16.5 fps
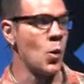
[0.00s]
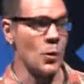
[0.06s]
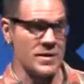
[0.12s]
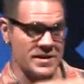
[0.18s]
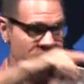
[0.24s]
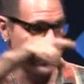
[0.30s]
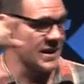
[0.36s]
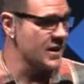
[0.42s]
We
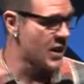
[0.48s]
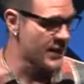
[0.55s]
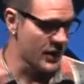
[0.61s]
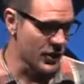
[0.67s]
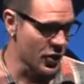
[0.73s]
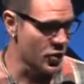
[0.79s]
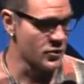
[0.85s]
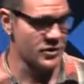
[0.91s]
see it on the
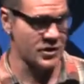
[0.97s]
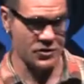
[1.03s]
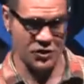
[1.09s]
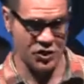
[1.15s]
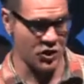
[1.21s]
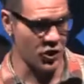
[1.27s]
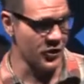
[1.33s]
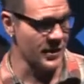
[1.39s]
news. There's
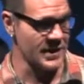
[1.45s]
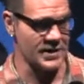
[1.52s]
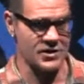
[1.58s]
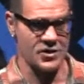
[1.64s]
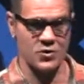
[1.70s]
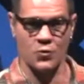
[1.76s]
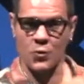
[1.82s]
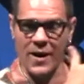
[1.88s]
shootings,
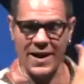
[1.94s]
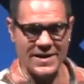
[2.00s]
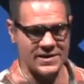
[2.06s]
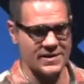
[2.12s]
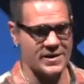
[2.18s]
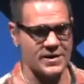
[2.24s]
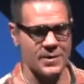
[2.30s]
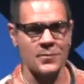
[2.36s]
there's
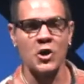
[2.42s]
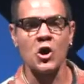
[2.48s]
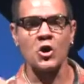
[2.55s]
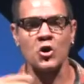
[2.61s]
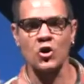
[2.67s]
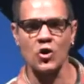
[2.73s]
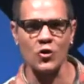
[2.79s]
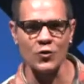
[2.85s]
racism,
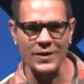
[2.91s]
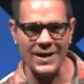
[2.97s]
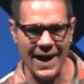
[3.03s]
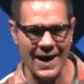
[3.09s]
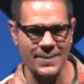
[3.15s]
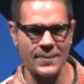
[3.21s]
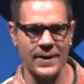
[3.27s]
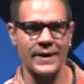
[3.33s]
you
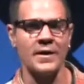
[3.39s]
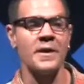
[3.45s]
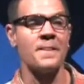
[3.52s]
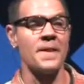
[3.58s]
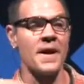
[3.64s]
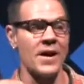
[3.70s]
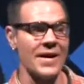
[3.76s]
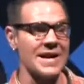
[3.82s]
name it.
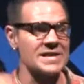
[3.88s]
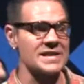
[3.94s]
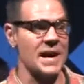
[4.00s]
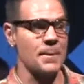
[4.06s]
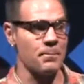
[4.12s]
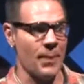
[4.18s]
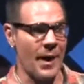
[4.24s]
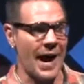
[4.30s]
There is a
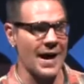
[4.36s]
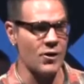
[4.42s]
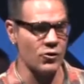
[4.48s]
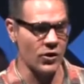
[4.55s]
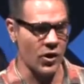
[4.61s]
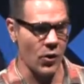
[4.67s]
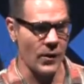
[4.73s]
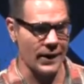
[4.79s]
battle
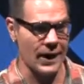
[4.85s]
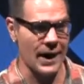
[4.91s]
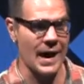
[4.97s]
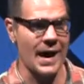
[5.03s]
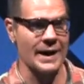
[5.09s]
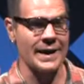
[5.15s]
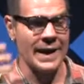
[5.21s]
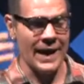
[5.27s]
going
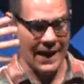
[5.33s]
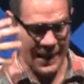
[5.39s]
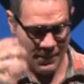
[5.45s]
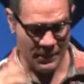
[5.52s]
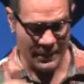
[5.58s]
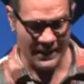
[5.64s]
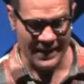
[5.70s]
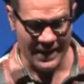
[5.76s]
on, and I
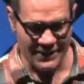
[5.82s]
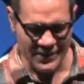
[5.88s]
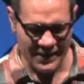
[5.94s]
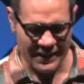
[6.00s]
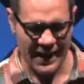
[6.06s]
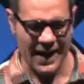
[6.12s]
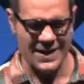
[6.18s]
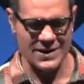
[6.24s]
believe that
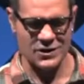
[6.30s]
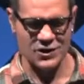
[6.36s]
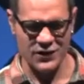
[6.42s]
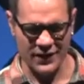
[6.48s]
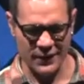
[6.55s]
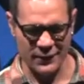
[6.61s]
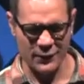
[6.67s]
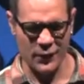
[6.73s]
God is
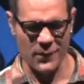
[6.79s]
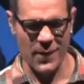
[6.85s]
looking from